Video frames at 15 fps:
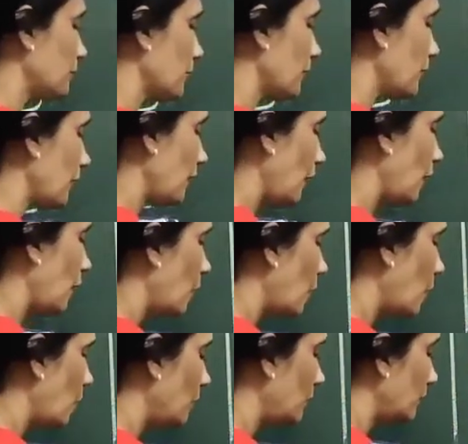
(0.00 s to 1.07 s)
a
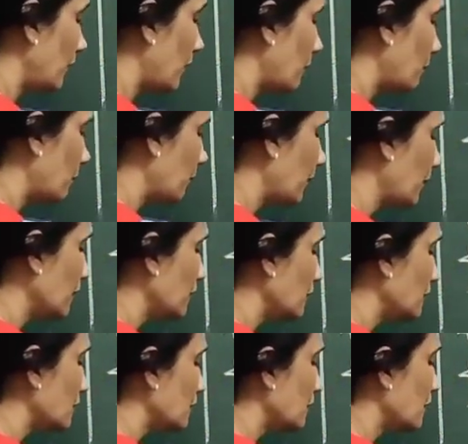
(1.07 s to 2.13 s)
whole number
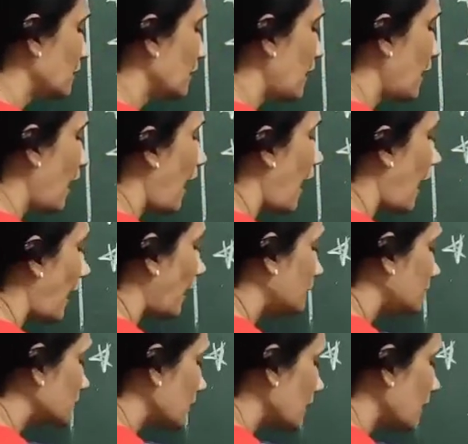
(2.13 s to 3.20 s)

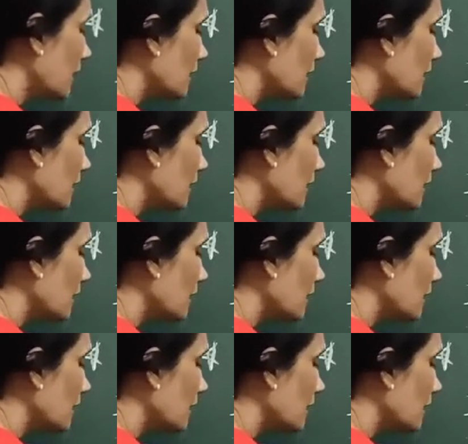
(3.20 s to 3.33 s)
and a